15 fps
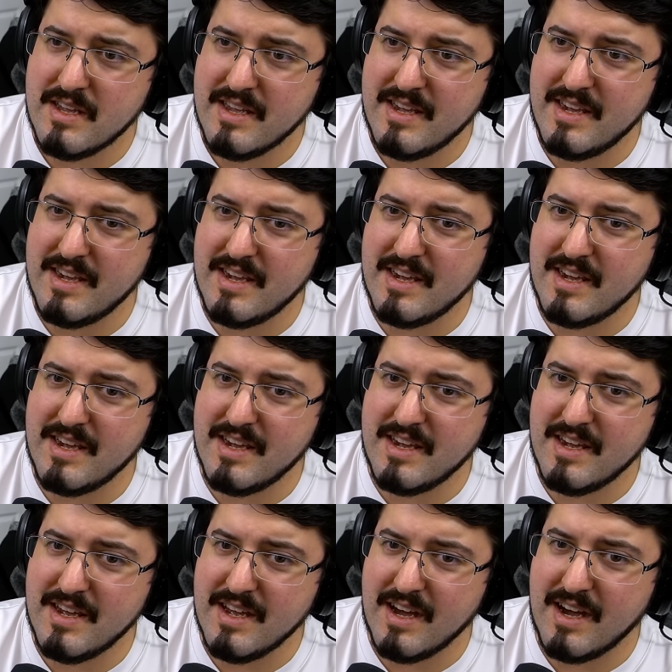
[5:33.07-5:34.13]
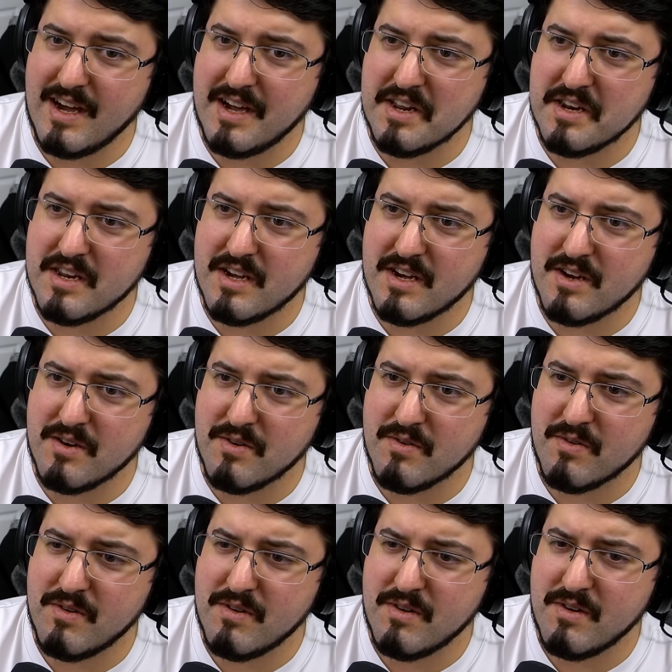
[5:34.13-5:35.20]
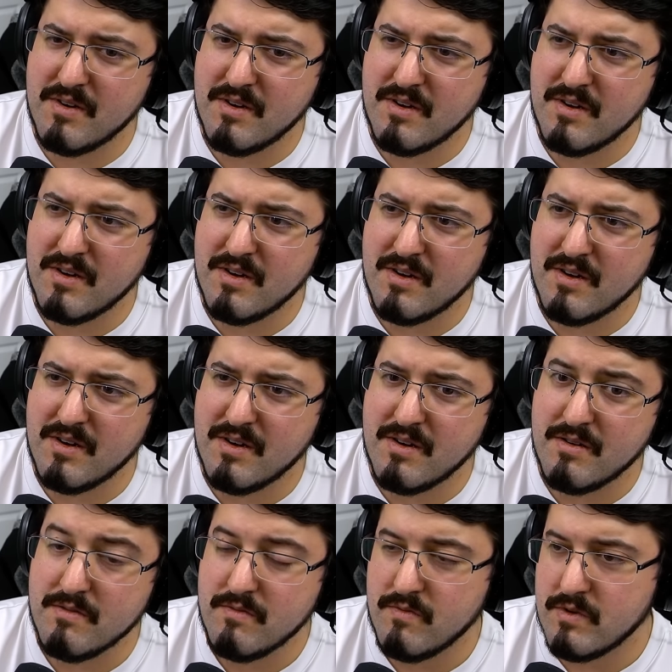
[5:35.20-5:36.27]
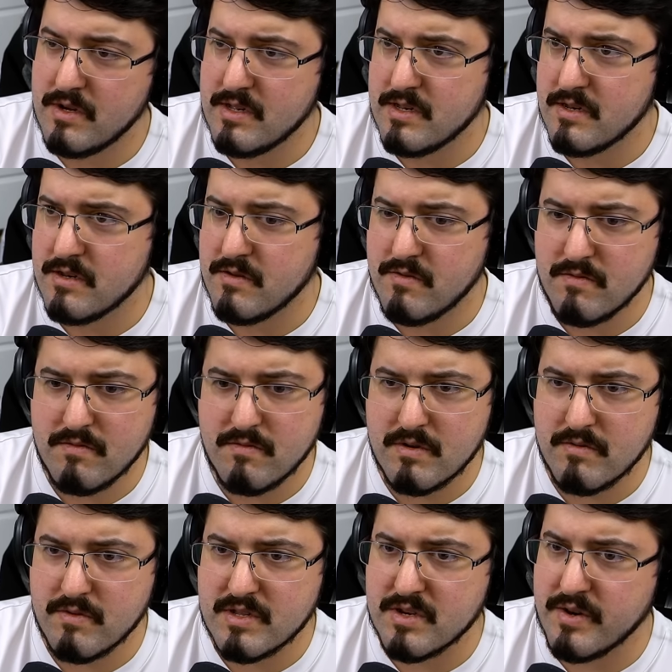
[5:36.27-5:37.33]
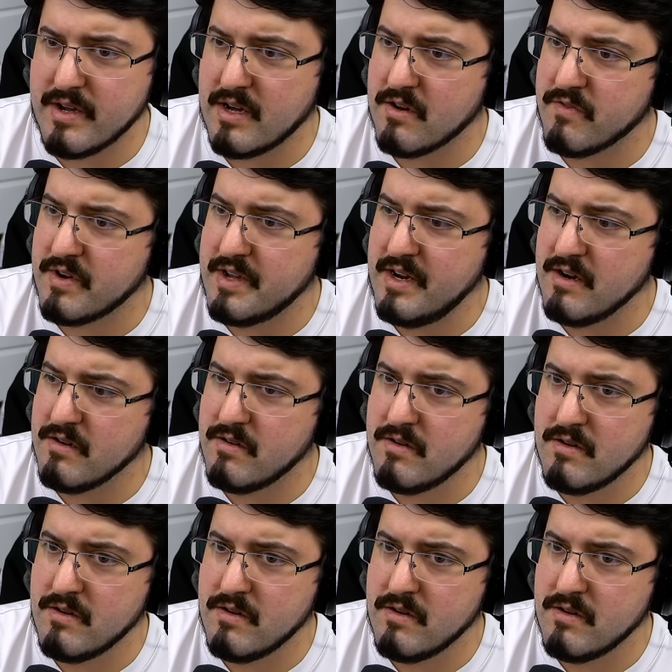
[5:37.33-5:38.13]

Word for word: Hee hee. I know. What? What's going on over here?